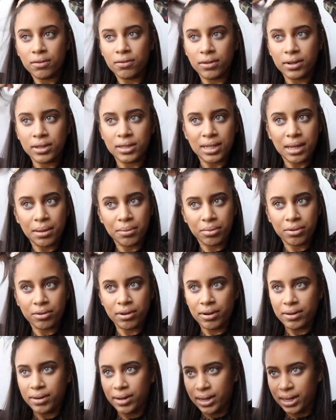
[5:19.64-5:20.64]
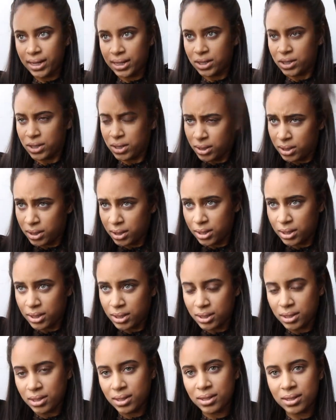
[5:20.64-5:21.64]
I temporarily just
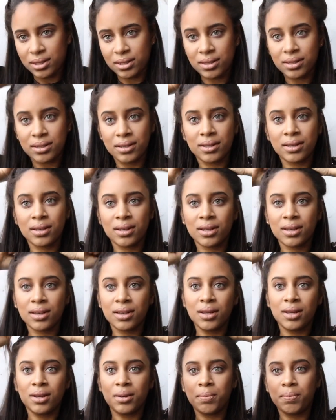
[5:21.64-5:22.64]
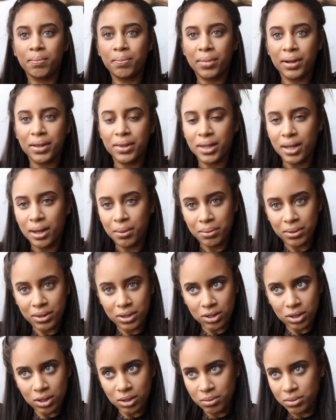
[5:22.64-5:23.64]
bun that up at the
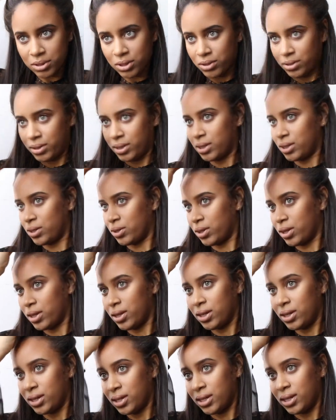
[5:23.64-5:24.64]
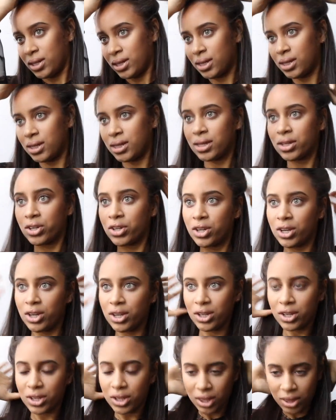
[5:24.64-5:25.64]
top. Sorry, it's not going to
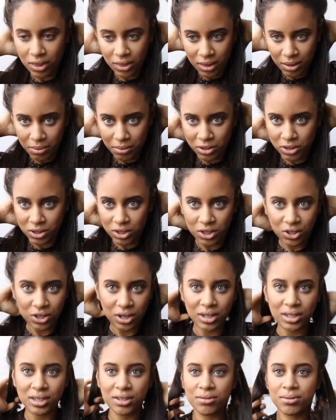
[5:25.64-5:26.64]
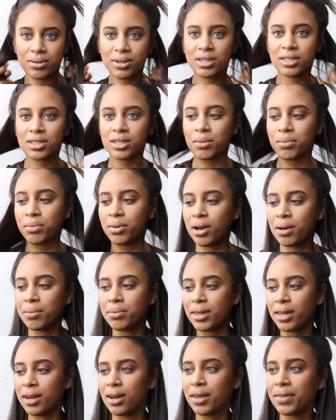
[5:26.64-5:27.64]
look the most attractive when it's part
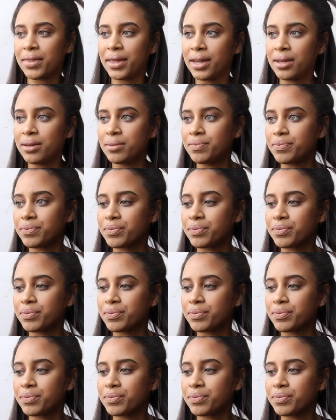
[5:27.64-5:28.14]
there like that.